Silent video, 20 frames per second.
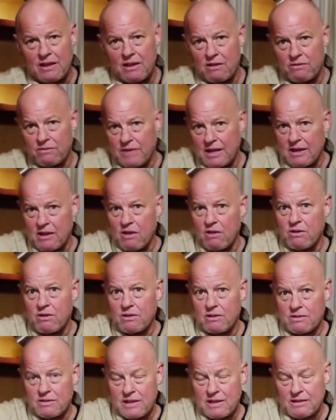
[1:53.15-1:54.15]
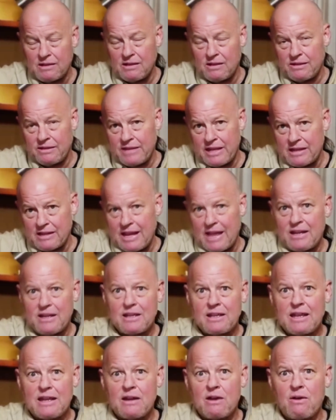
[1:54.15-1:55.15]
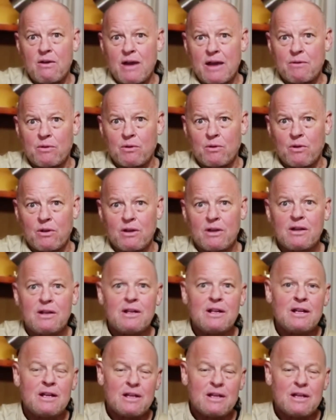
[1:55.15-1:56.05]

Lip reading: They land in Quito, Ecuador.